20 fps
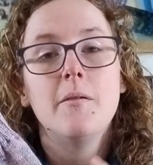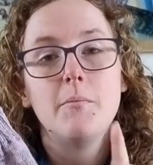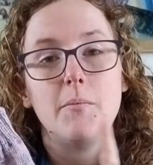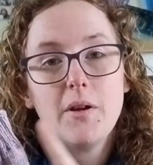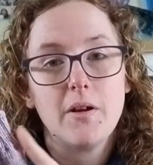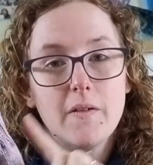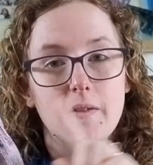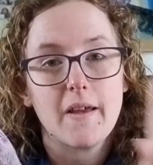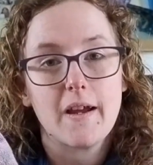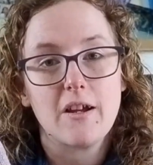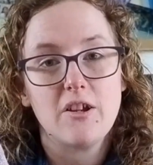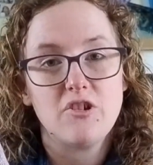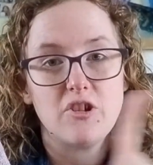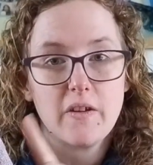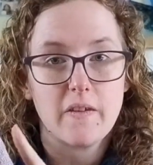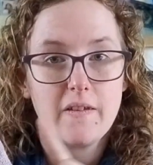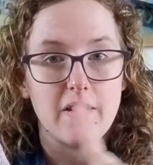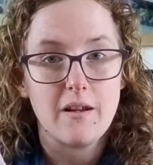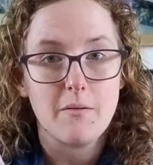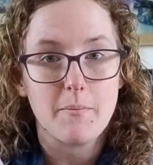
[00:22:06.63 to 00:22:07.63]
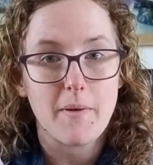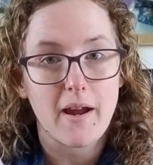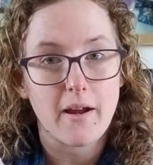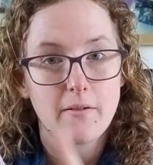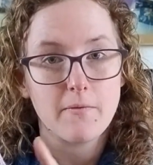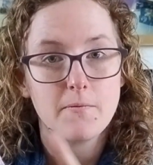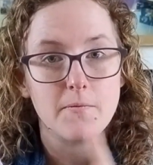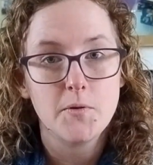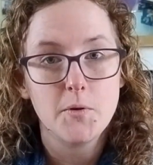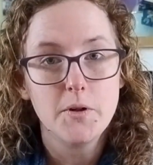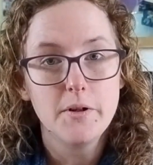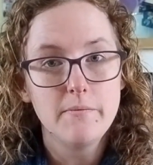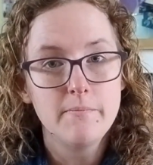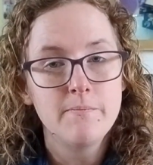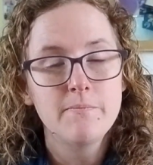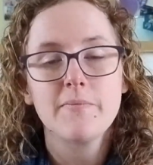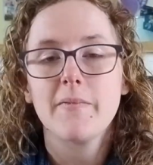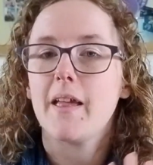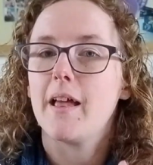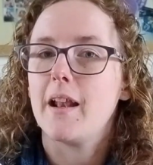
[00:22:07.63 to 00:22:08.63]
because I could just knit back and forward,
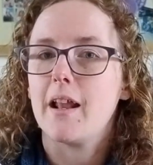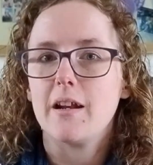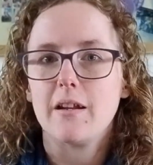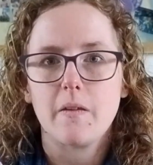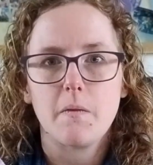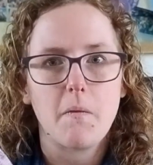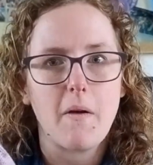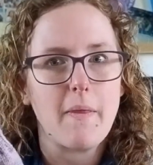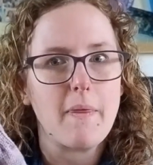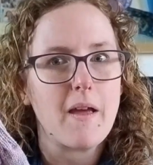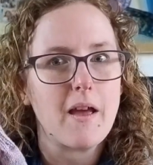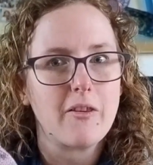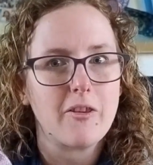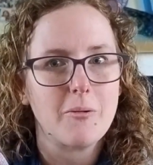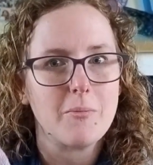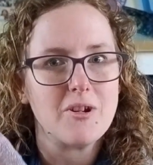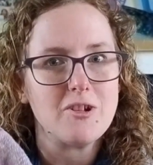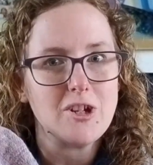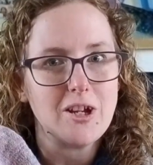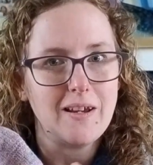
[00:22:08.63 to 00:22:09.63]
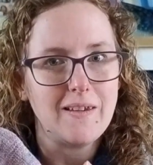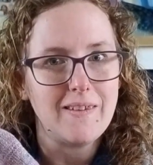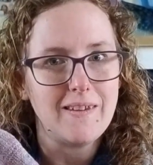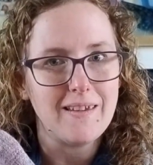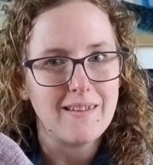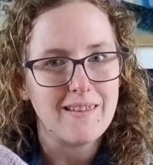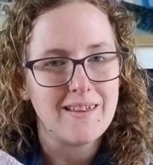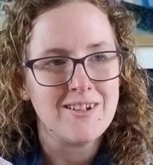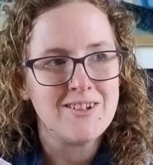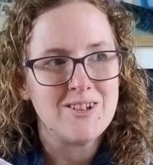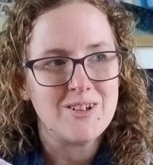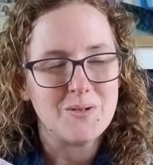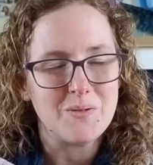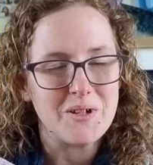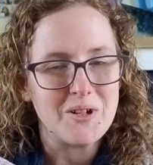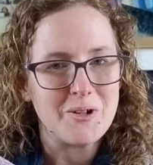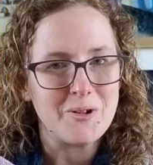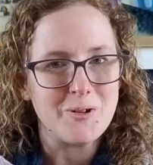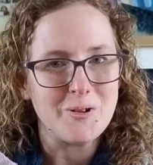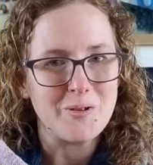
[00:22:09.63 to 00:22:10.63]
and I just find that so much easier than
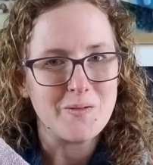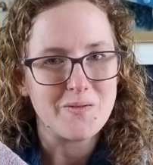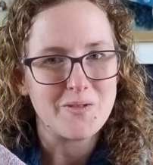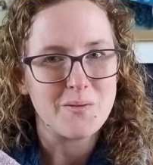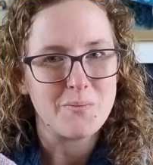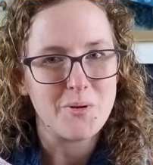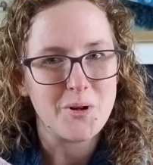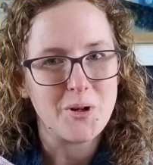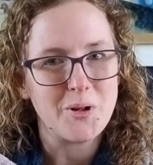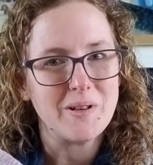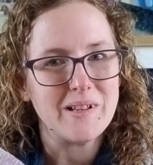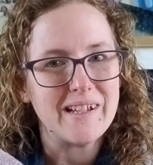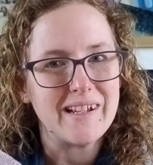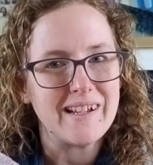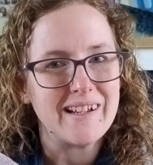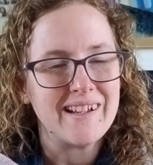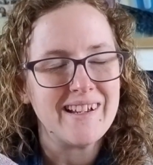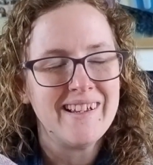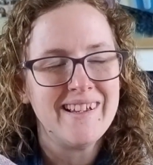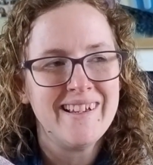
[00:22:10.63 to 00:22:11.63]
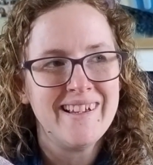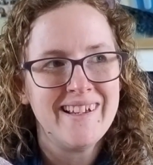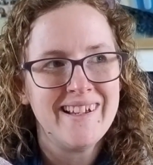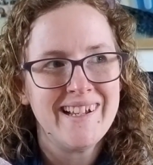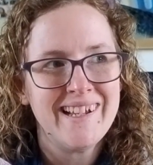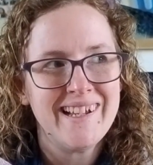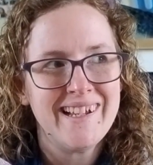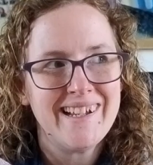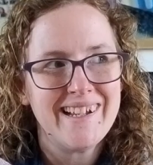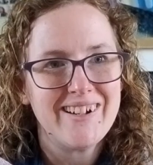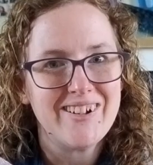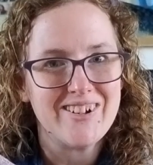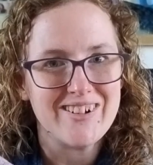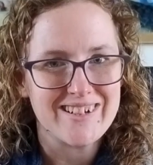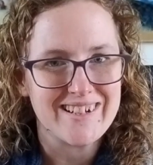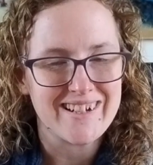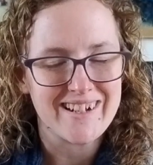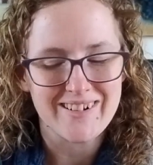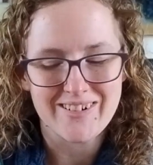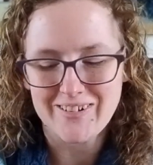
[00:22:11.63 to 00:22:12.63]
doing all of the purling
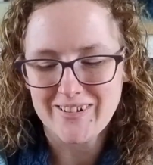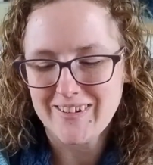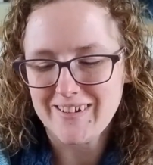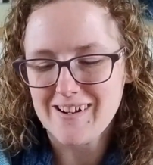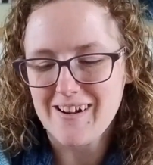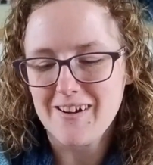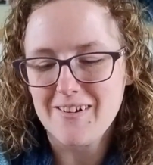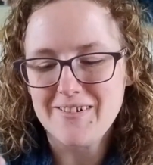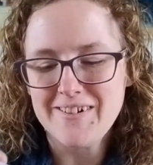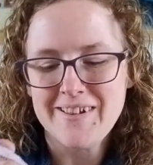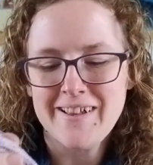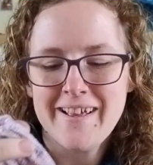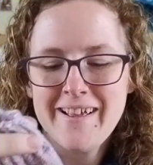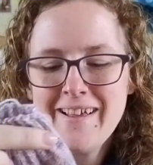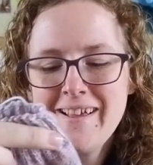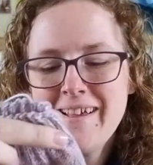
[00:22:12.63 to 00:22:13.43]
continental style.